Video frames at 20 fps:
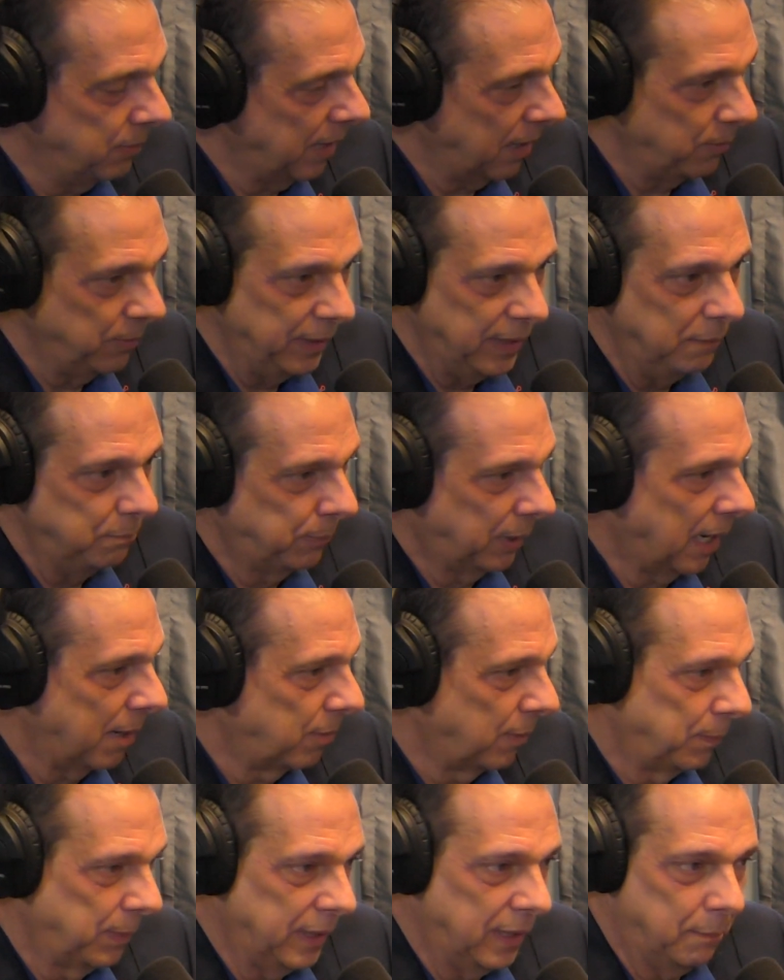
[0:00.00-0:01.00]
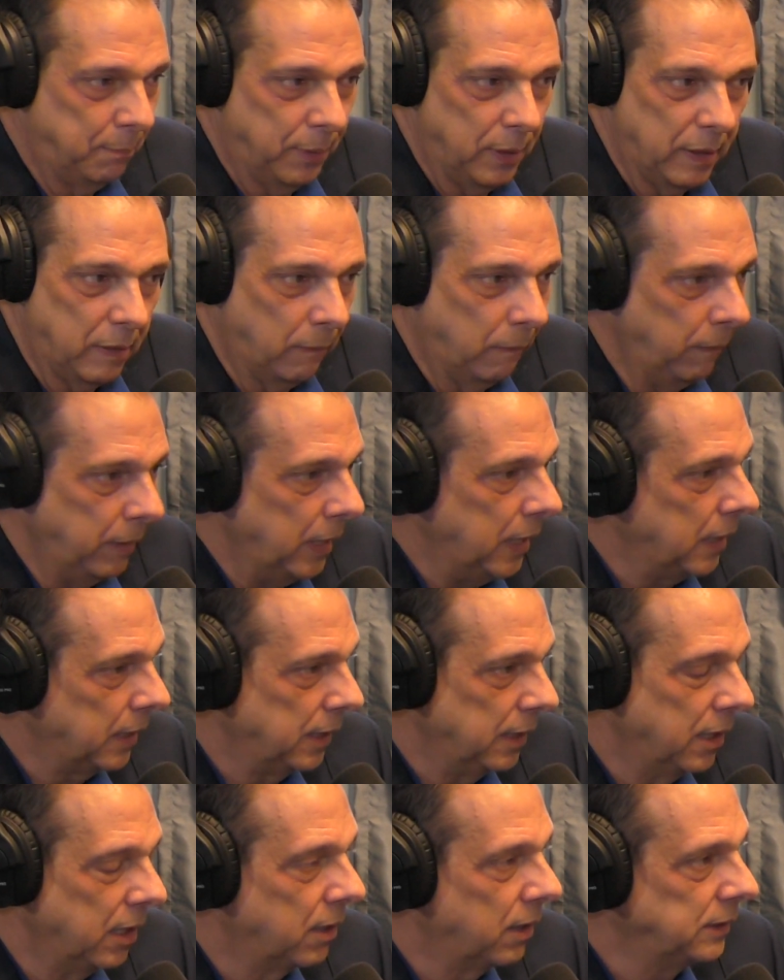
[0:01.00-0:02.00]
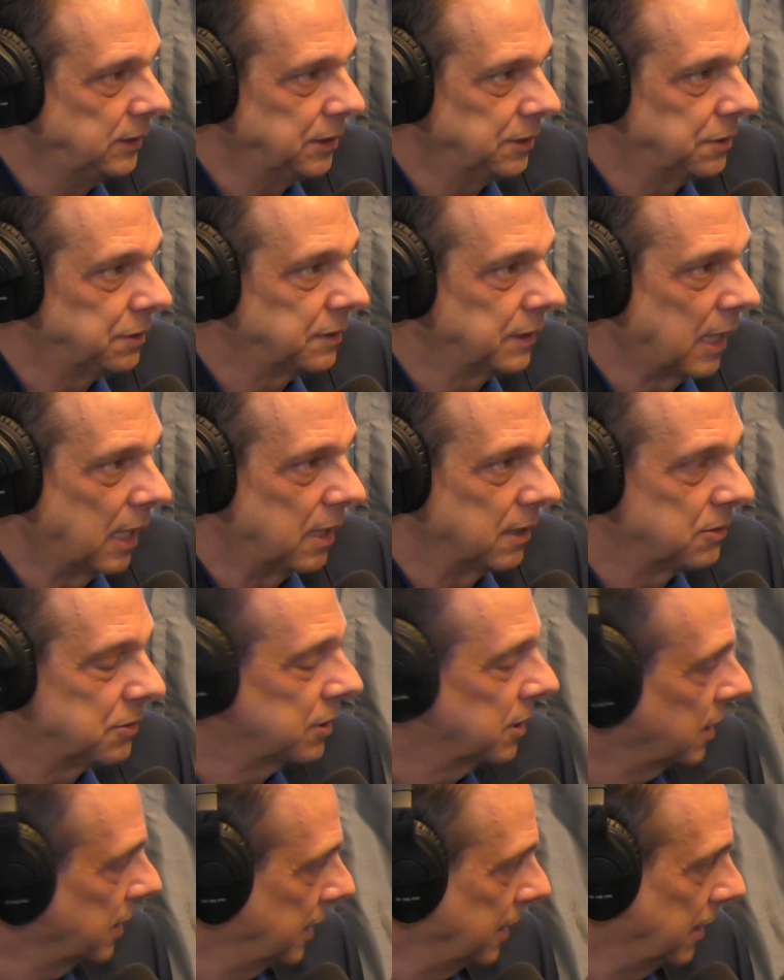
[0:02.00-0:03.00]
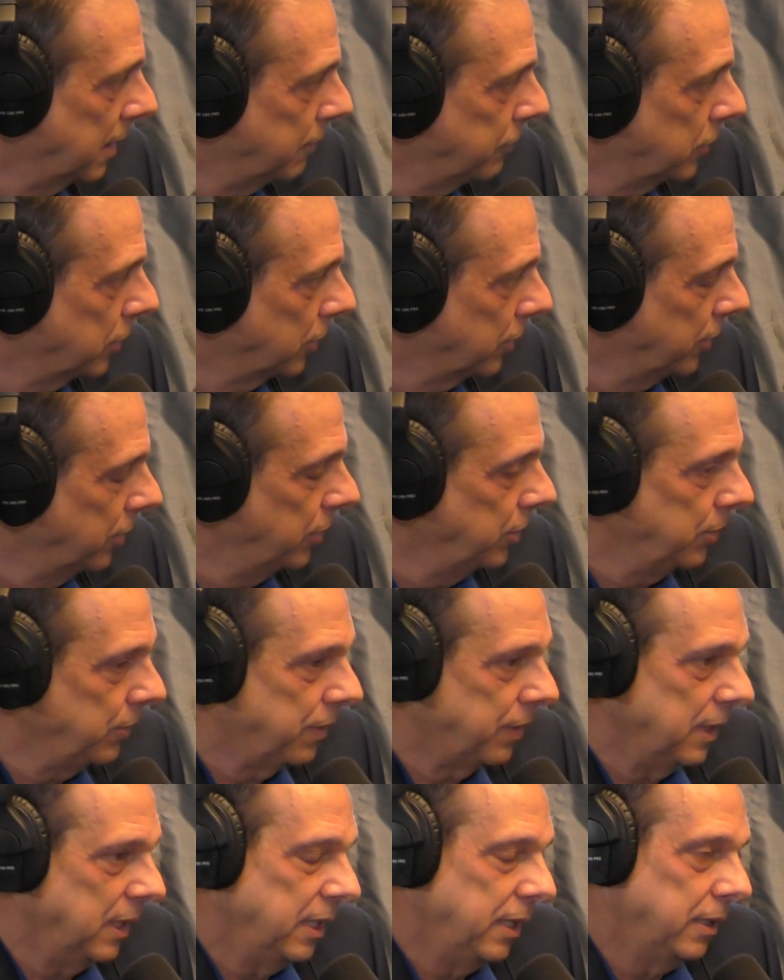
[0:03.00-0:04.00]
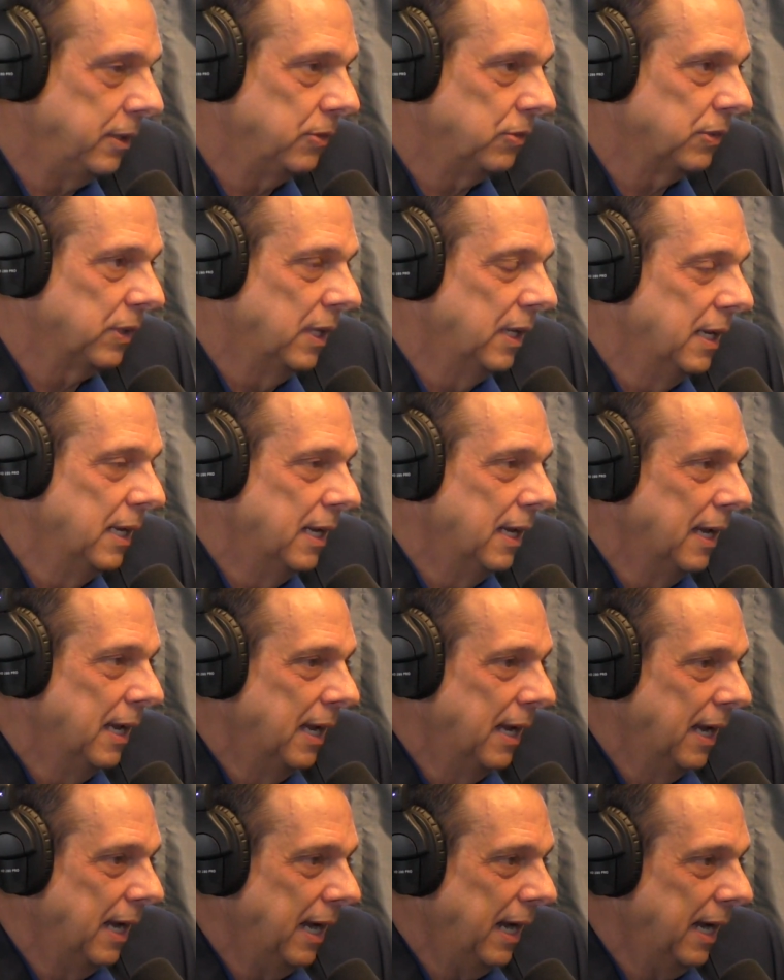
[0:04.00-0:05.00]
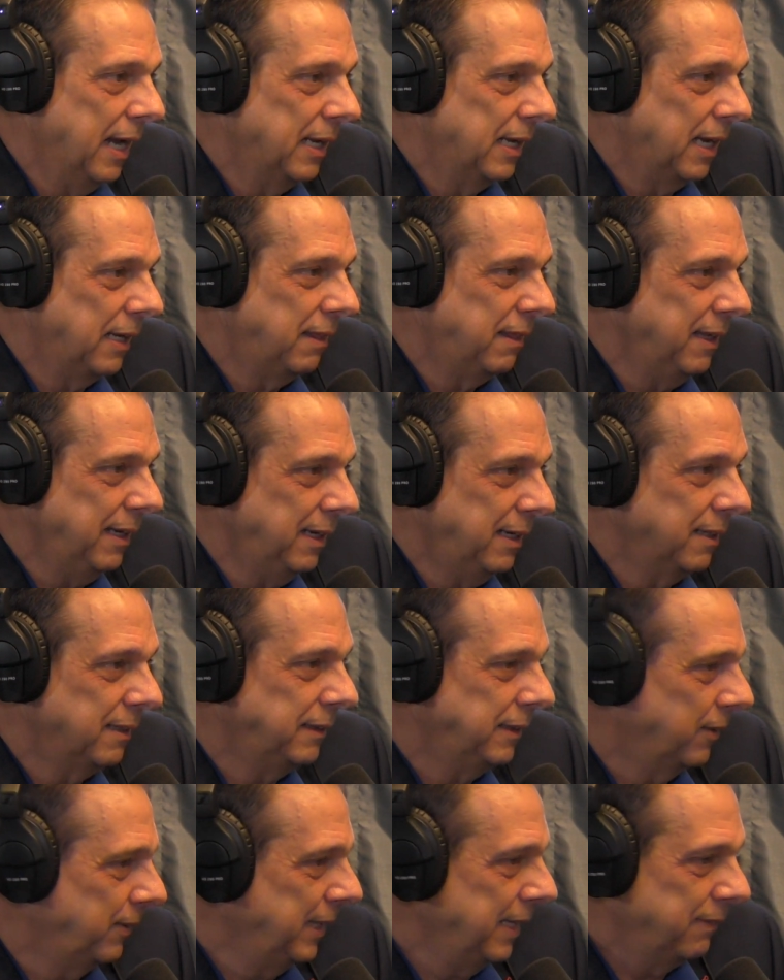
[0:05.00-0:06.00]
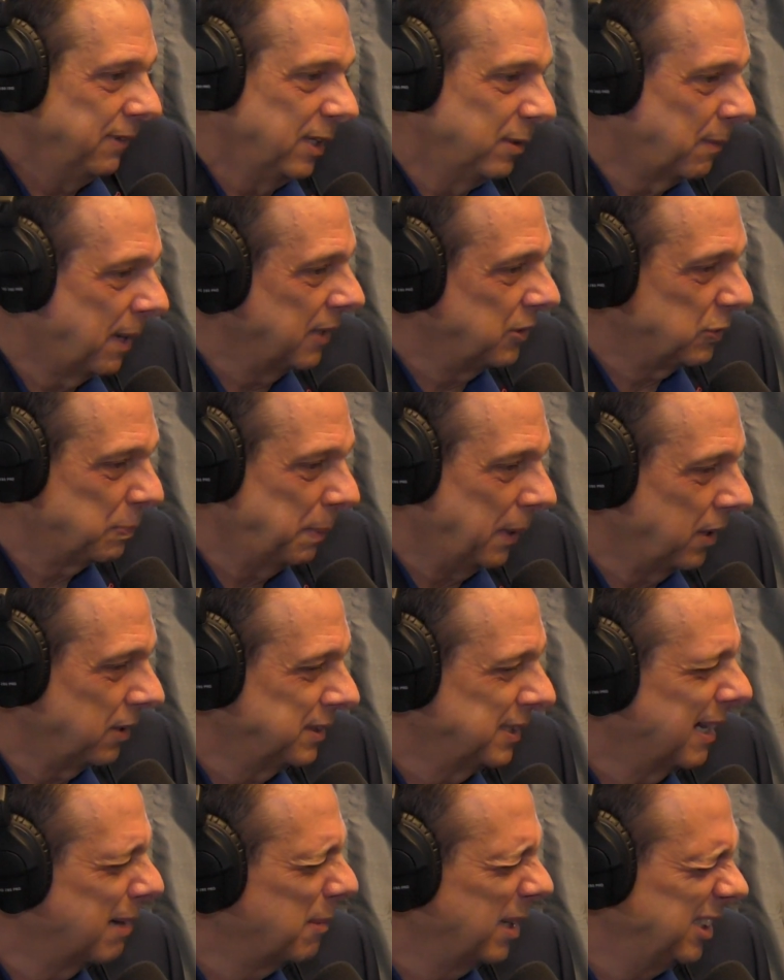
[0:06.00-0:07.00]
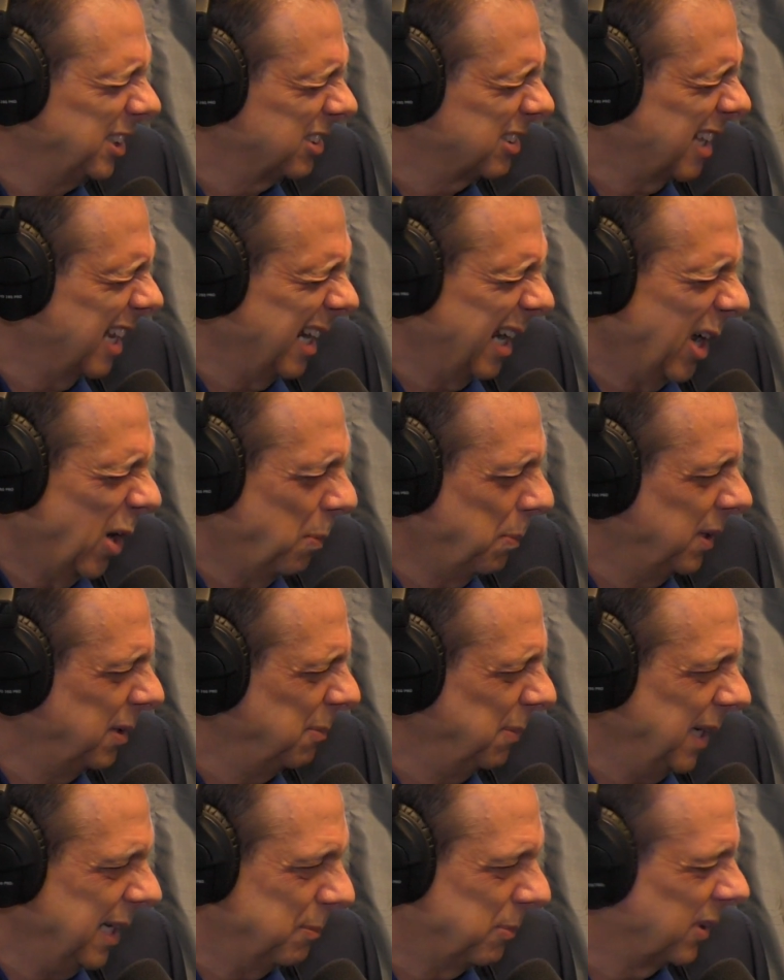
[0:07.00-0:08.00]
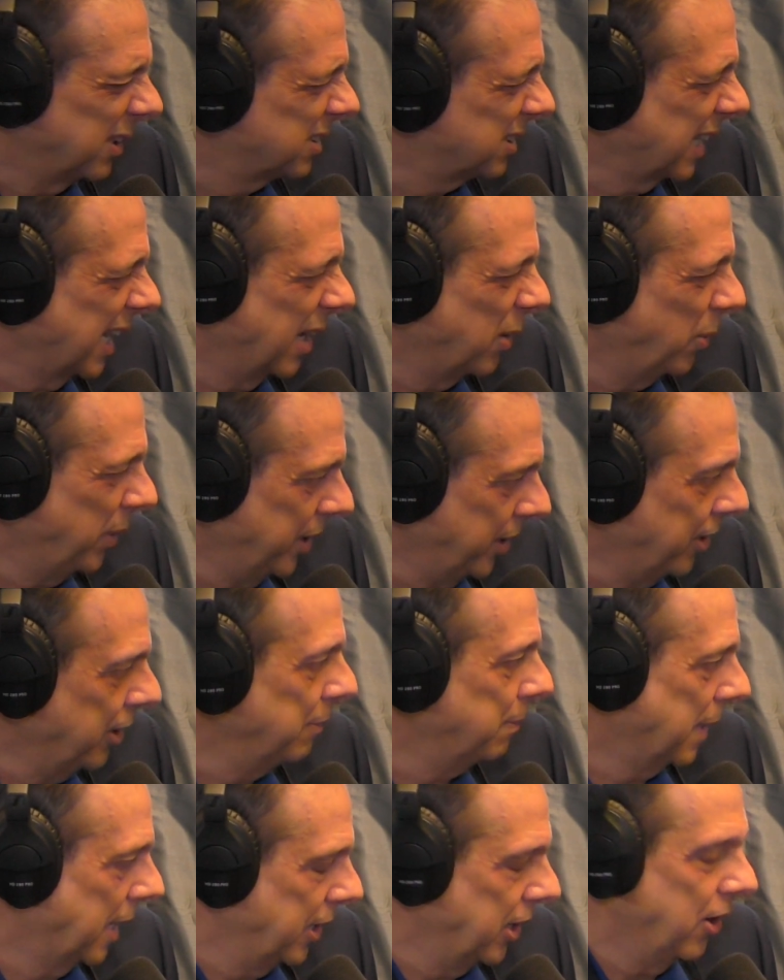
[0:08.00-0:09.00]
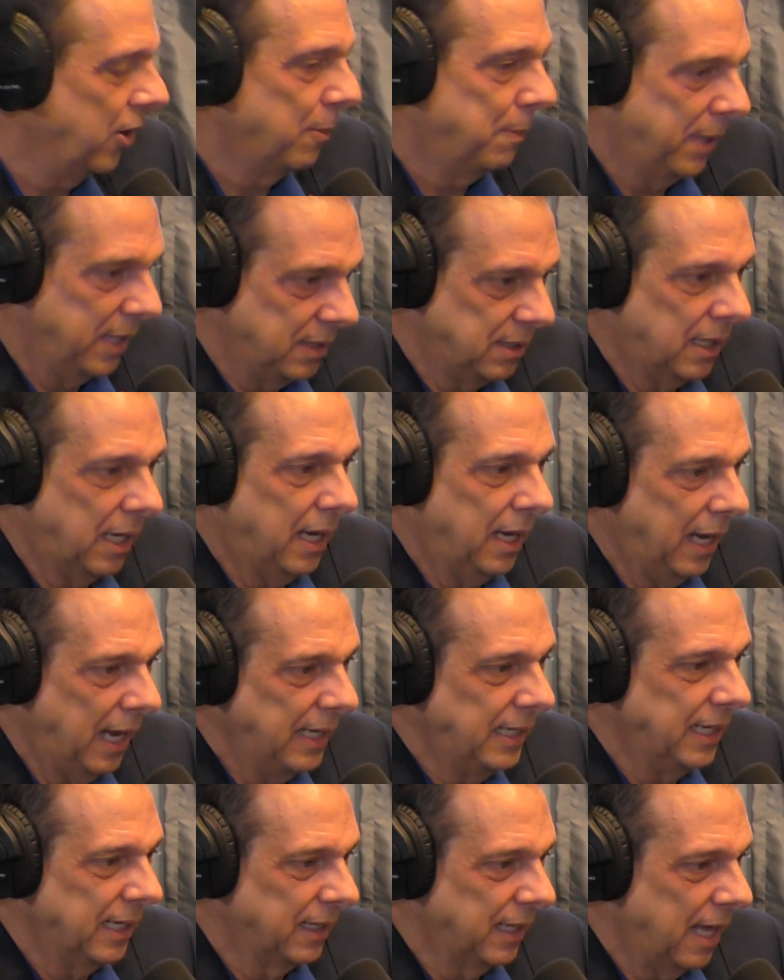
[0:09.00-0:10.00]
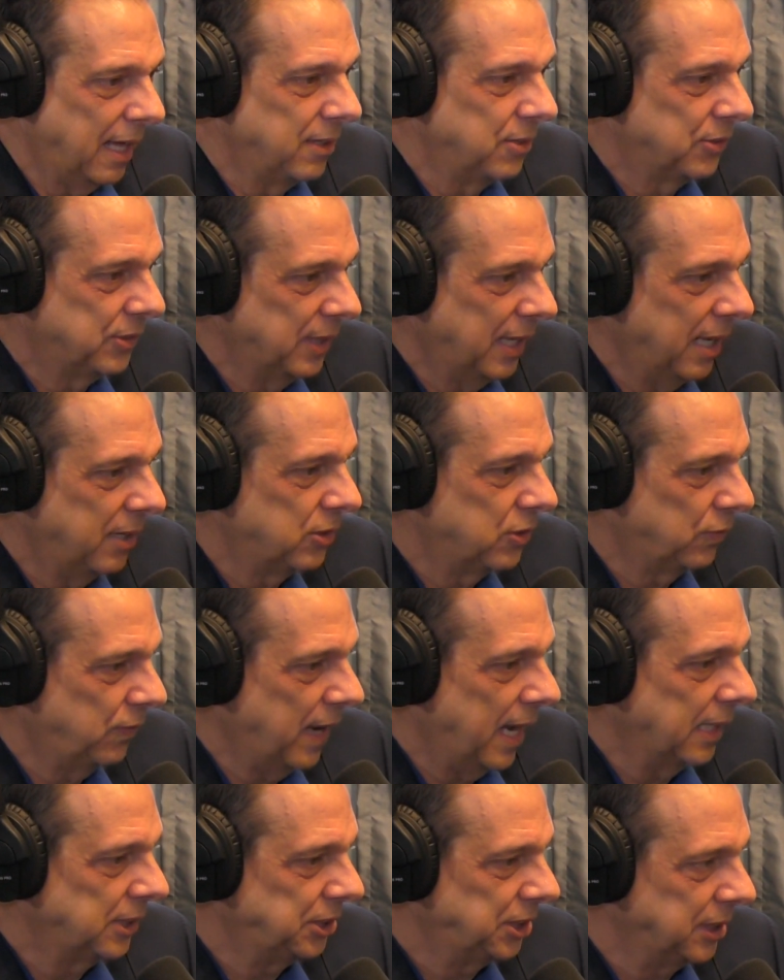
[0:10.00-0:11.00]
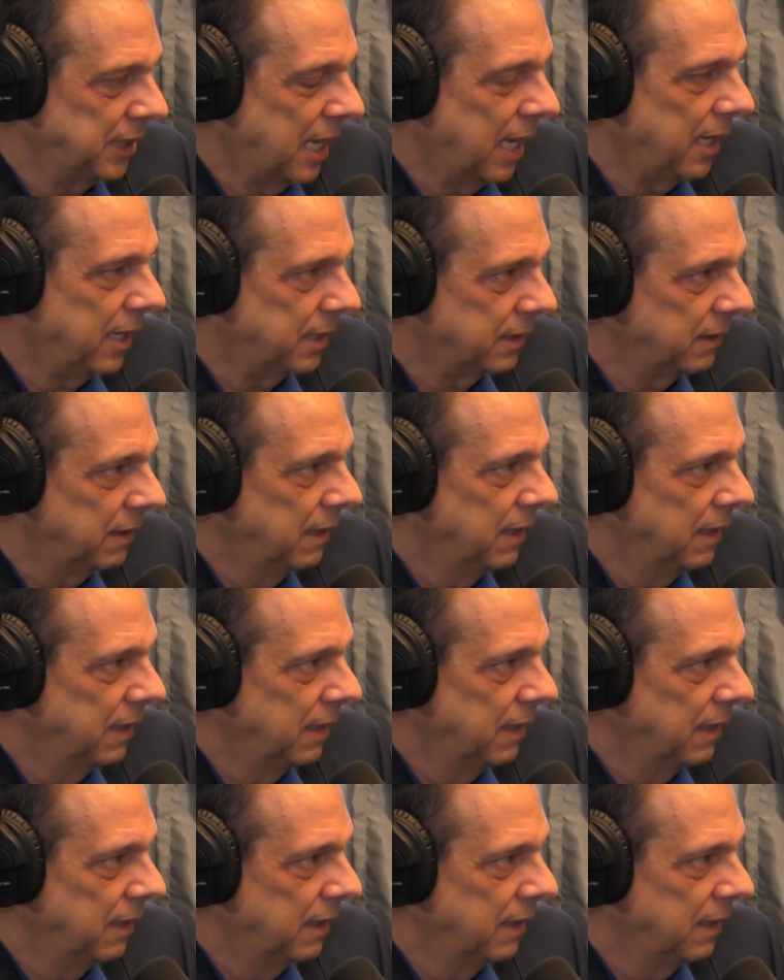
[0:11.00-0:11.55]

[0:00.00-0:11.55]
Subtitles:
I read probably a book a week. I just constantly love to learn new things. And I think, even in my spare time, I just like helping people. It's kind of weird, I know, but I get a lot of satisfaction out of,